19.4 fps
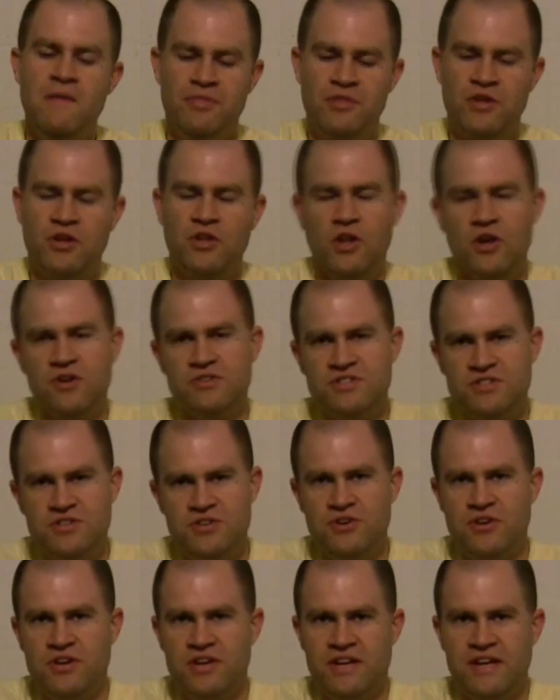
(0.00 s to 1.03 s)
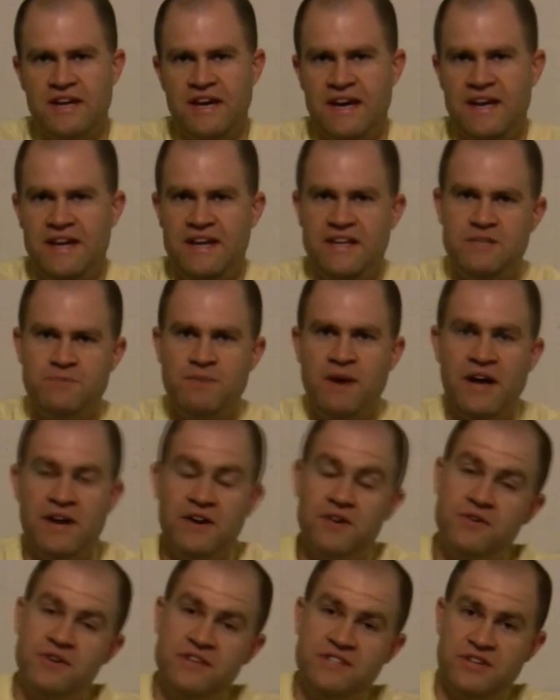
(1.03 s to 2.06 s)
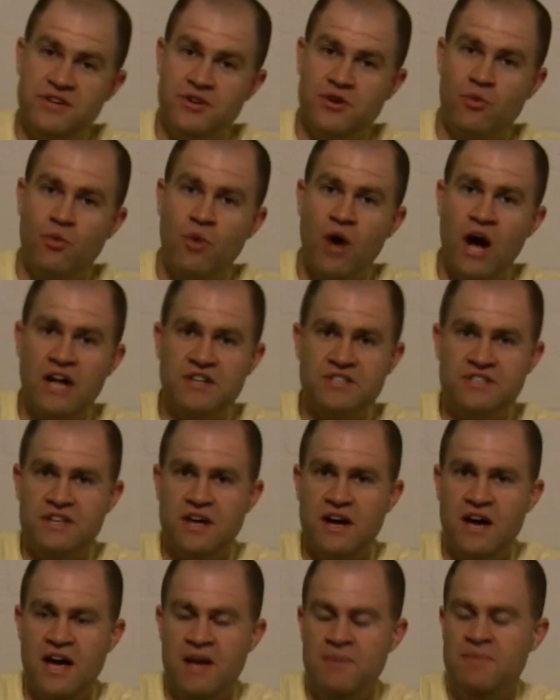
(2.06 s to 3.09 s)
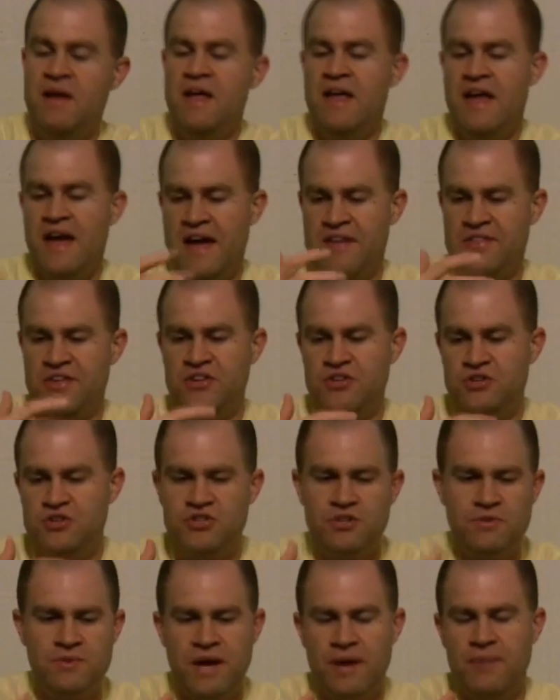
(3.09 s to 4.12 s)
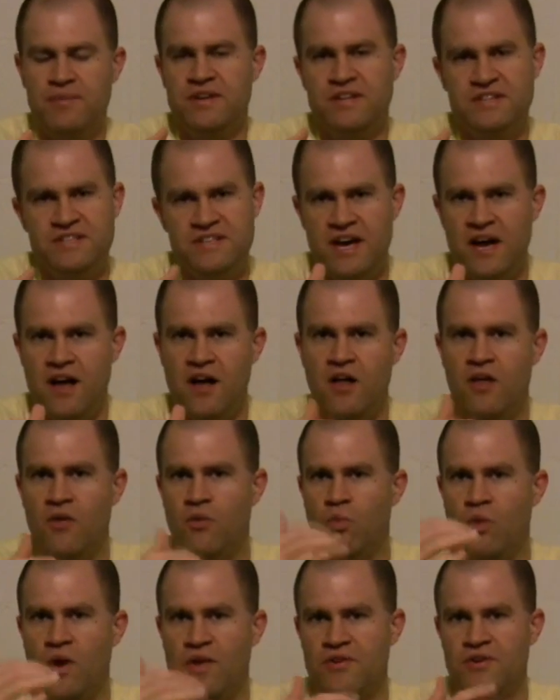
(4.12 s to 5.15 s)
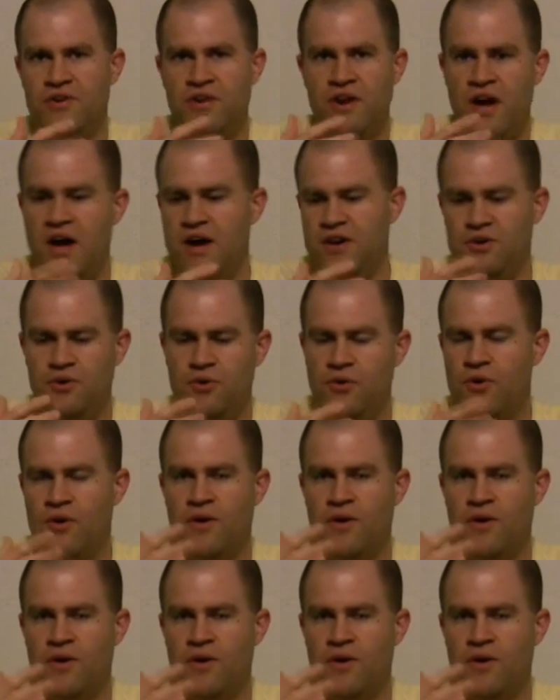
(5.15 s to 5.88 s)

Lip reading: the closest you can get is by increasing your watch time, and then you should be able to tell whether or not the